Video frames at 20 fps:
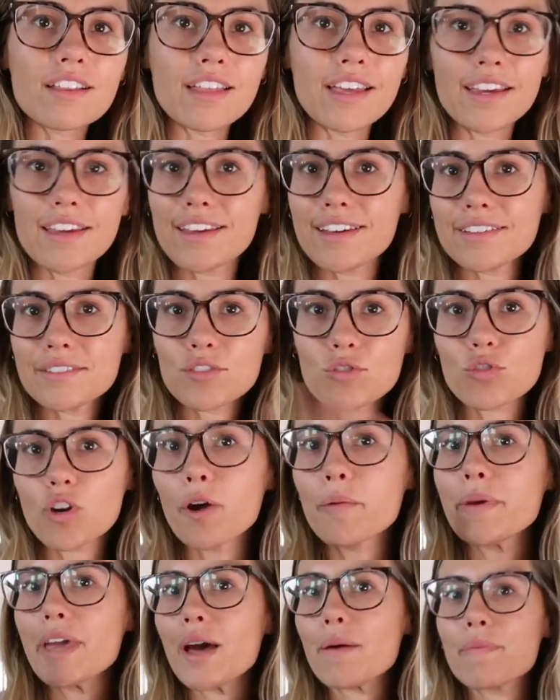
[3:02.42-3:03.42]
Like,
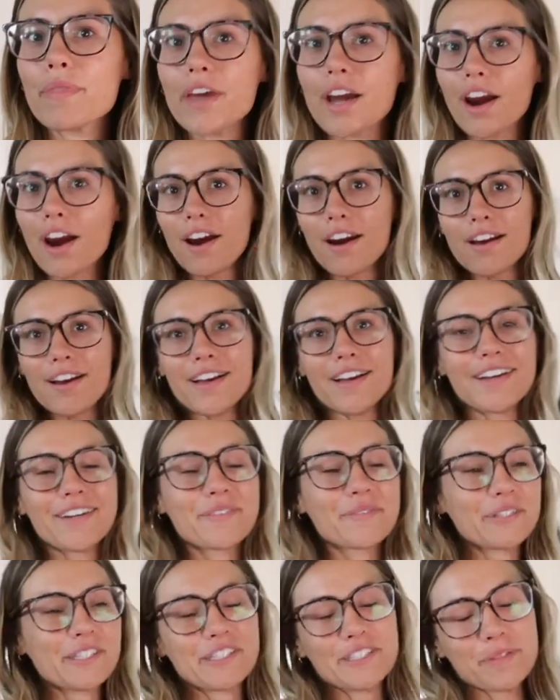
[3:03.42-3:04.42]
throw me up there,
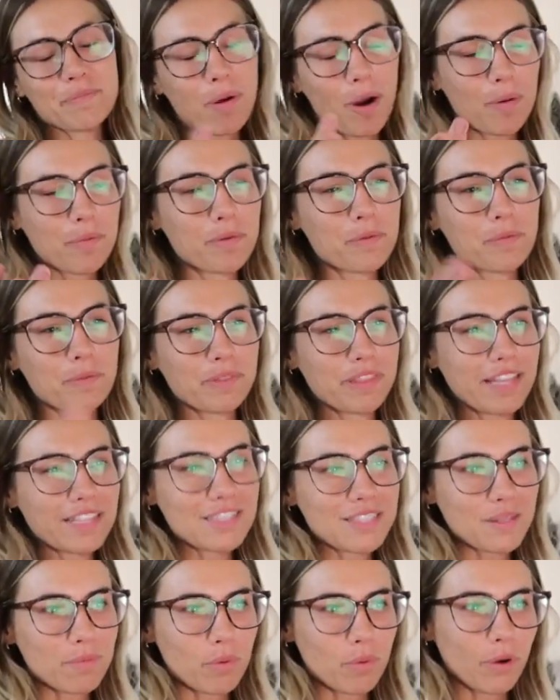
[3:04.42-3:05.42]
which is probably,
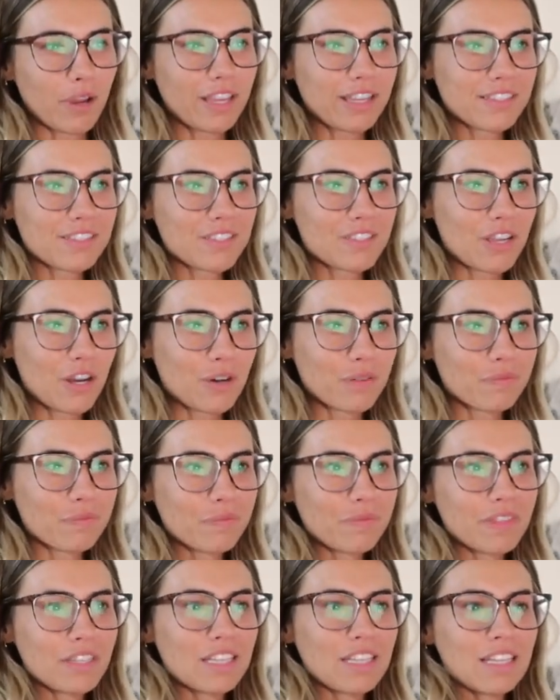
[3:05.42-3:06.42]
that's the point. So
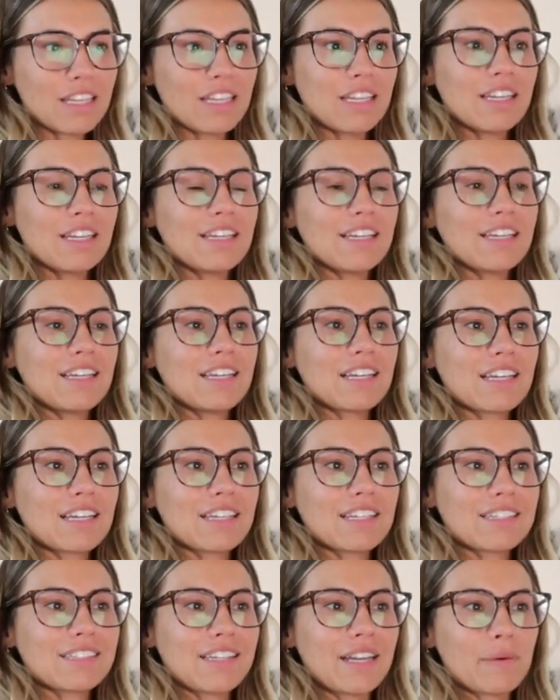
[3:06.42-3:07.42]

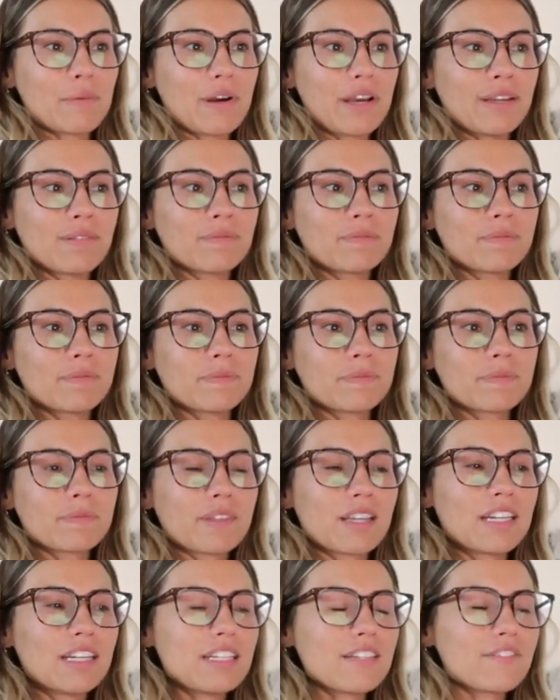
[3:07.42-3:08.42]
anyway,
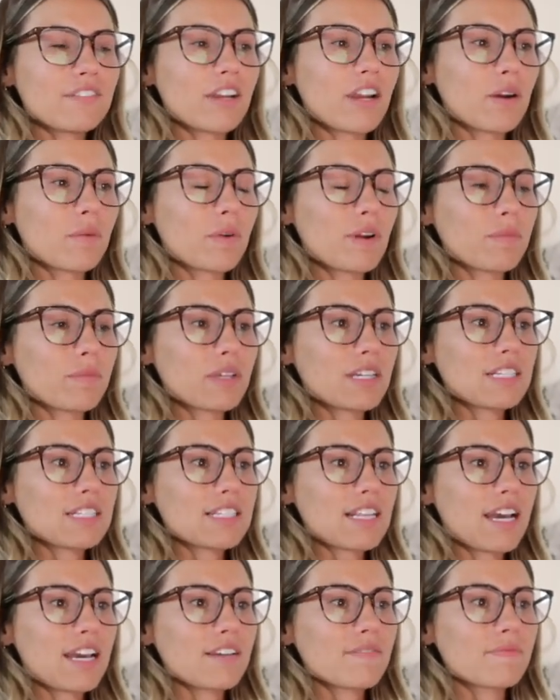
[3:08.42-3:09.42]
I need to figure out what I'm gonna
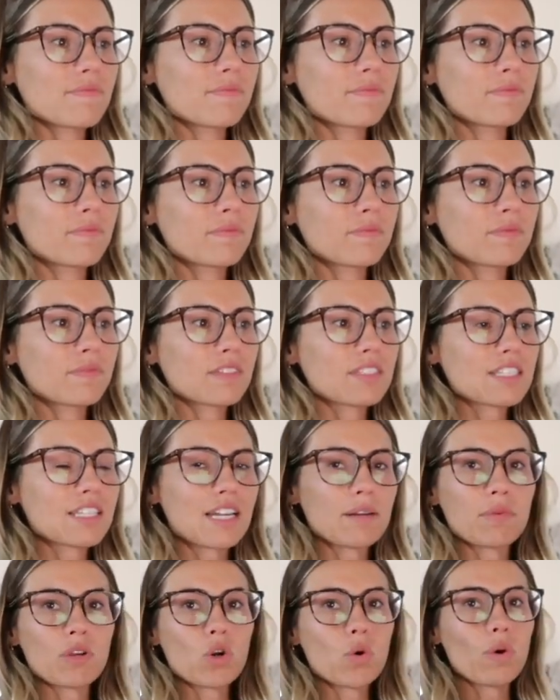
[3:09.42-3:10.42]
say. It's
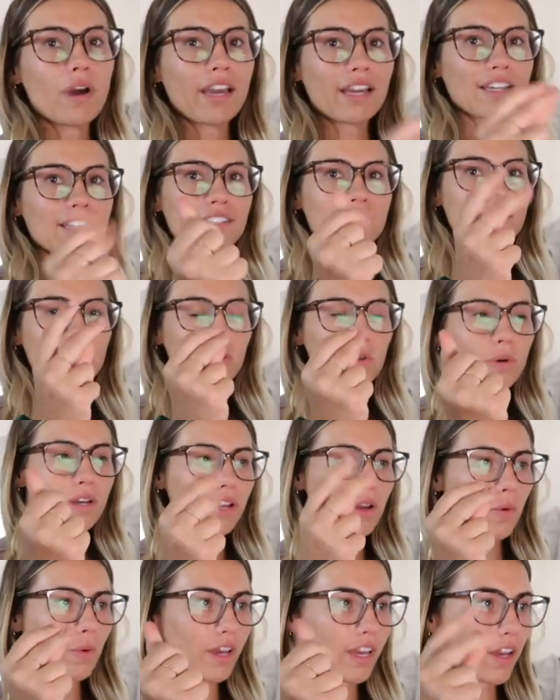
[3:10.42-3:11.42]
gotta be quick,
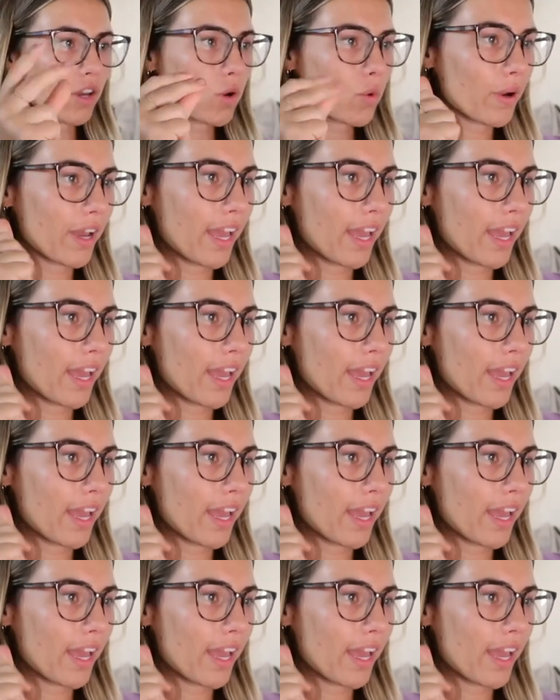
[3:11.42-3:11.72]
quick, quick,